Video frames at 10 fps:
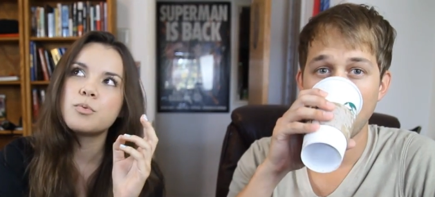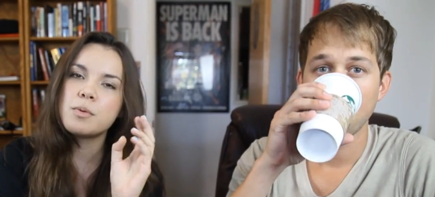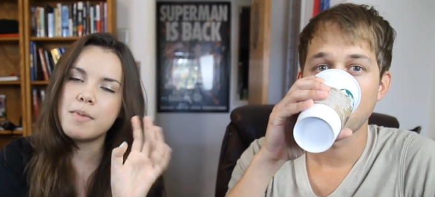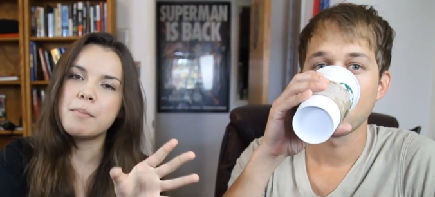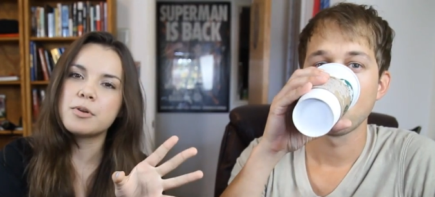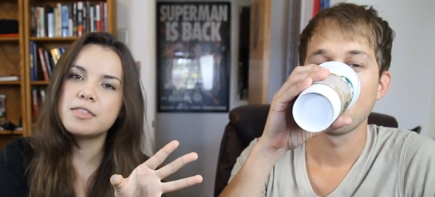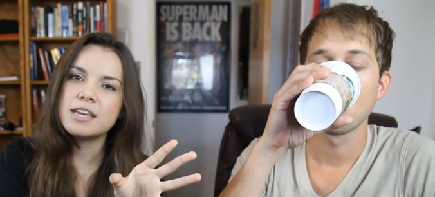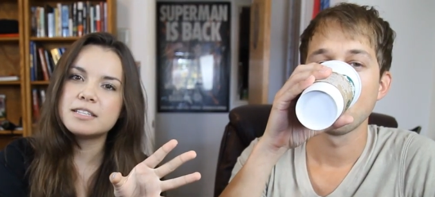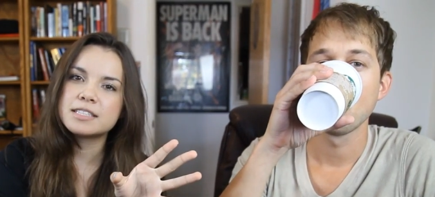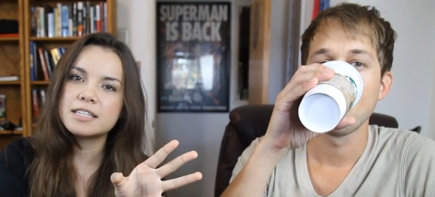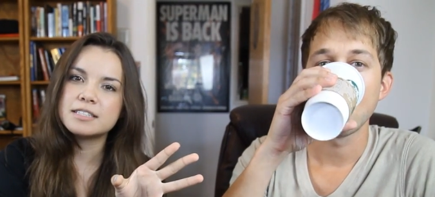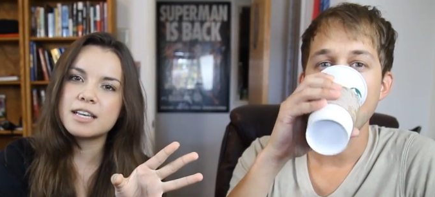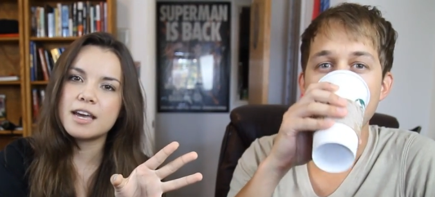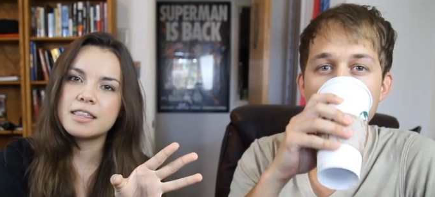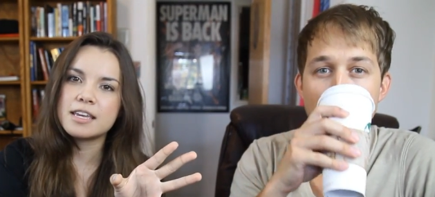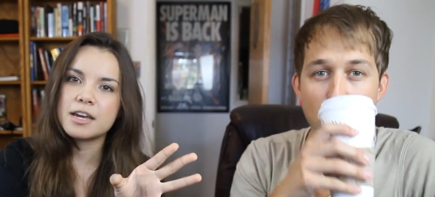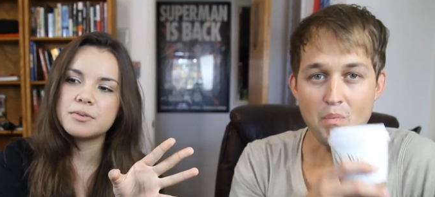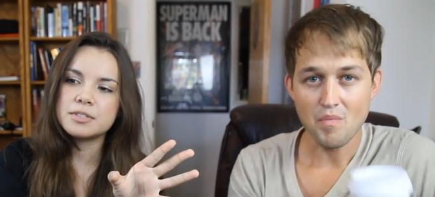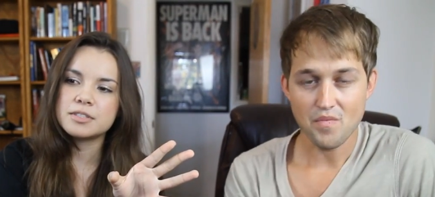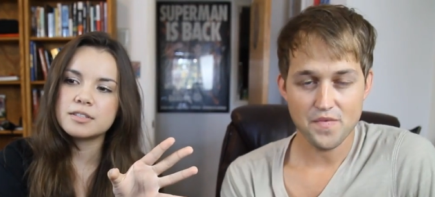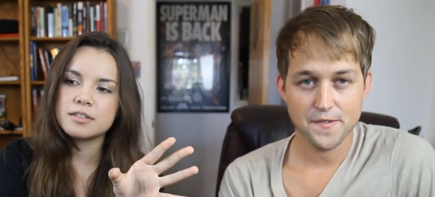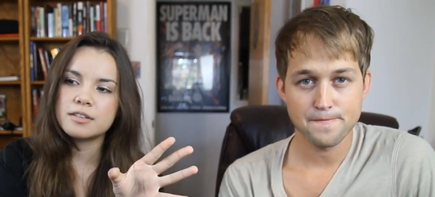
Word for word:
Speaker 1: remember this because I think I was